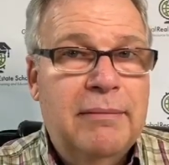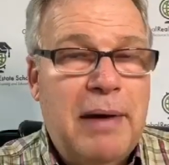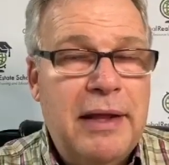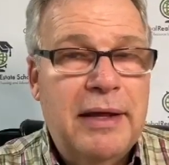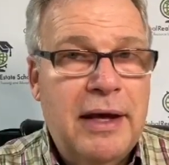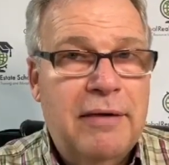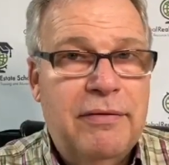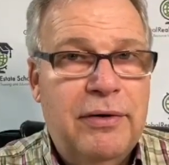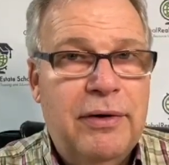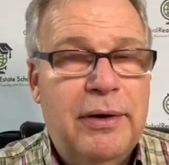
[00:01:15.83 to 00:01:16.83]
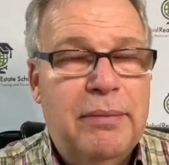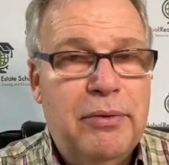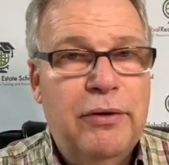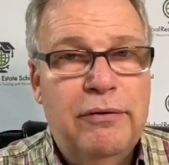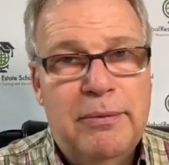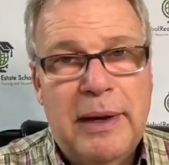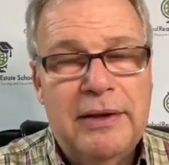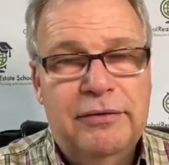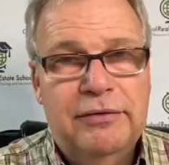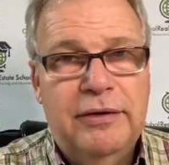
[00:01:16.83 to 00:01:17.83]
by the governor and approved by
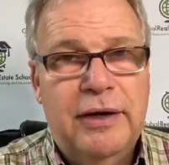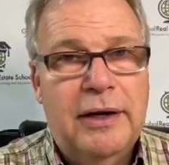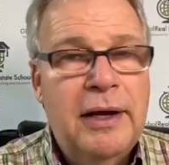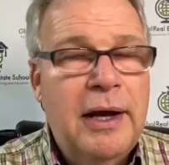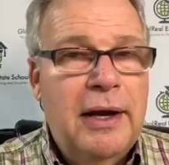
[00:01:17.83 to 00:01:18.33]
the Senate.